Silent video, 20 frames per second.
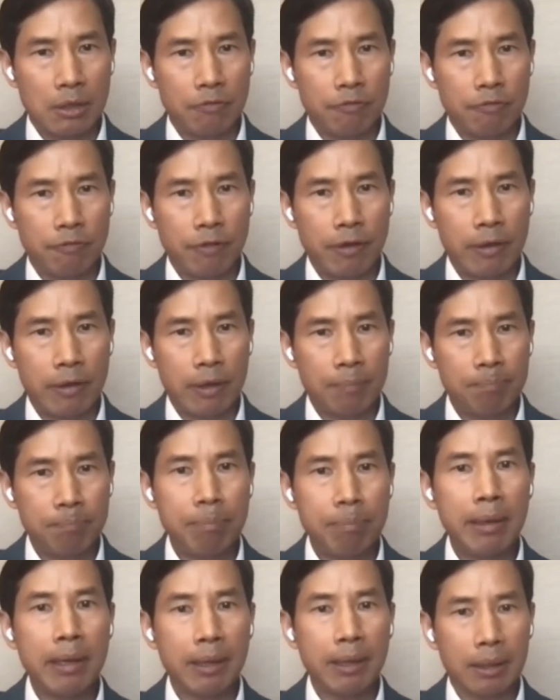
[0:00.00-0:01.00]
a very
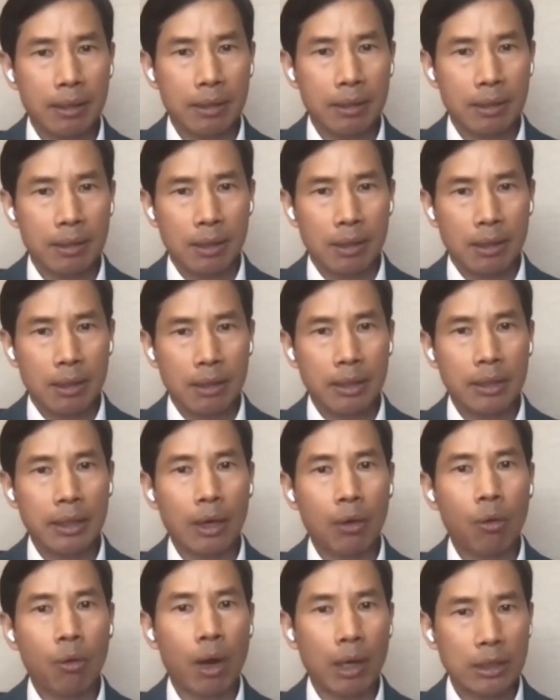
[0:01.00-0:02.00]
big
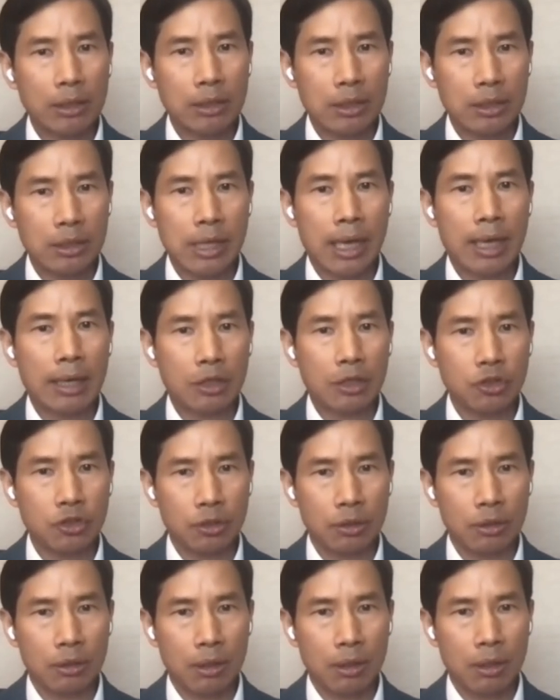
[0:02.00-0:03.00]
inequality challenge,
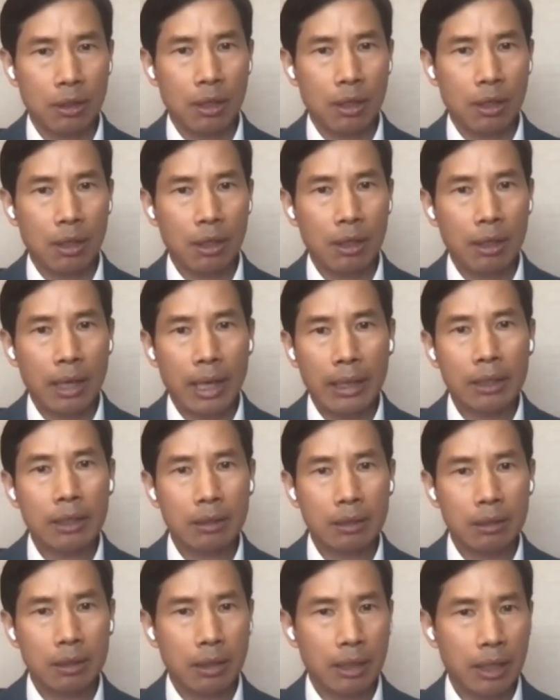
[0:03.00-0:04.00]

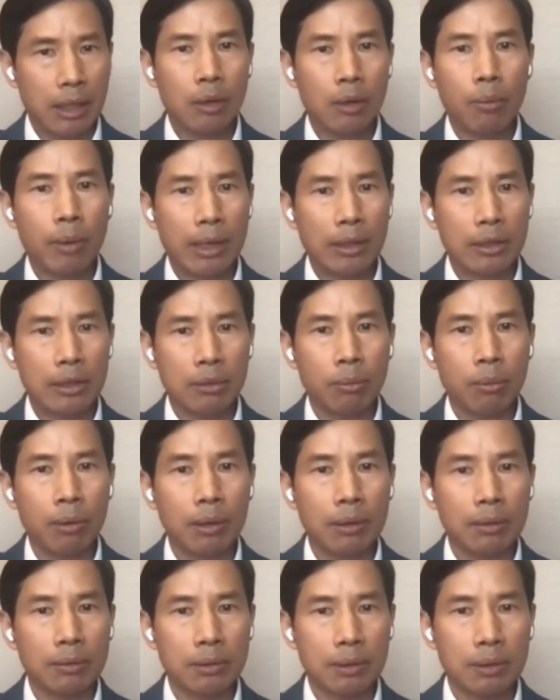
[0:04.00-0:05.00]
like anywhere in the
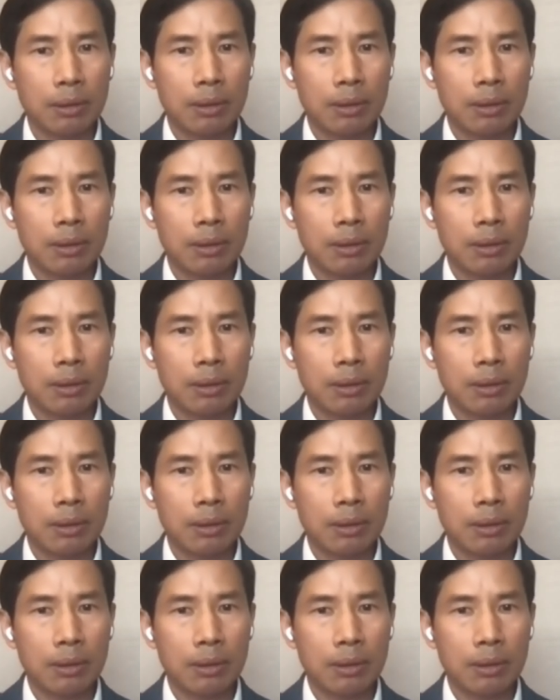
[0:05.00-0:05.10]
world.